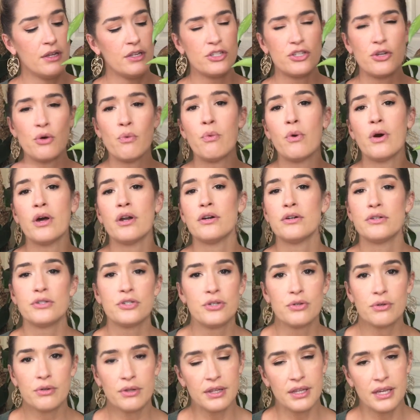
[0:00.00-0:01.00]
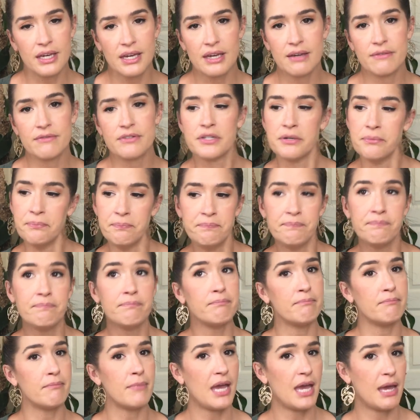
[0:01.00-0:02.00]
So one or two leaves
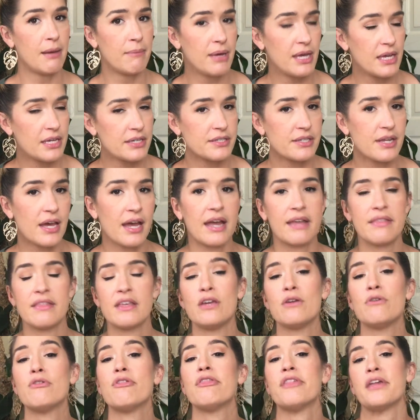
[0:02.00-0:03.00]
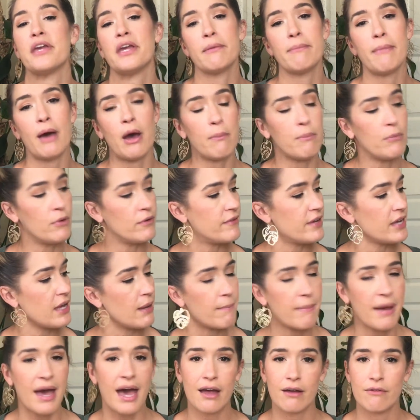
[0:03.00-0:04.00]
may be a sign that you think about moving
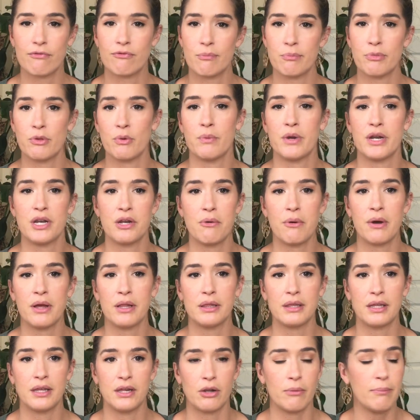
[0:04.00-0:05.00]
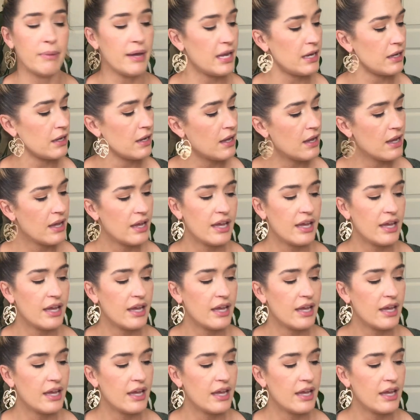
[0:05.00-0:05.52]
it back from the window a little bit.